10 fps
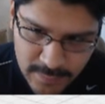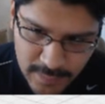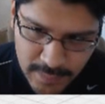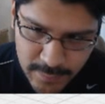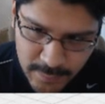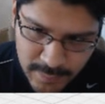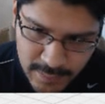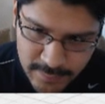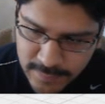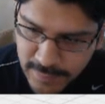uh,
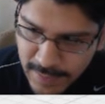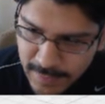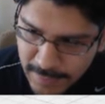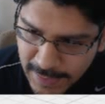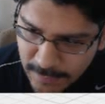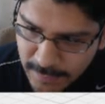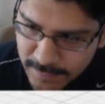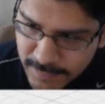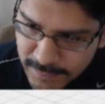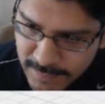uh scan
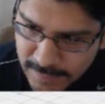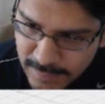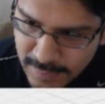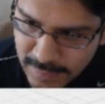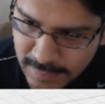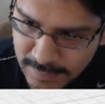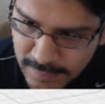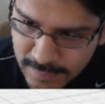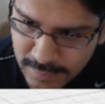backwards 15 seconds, and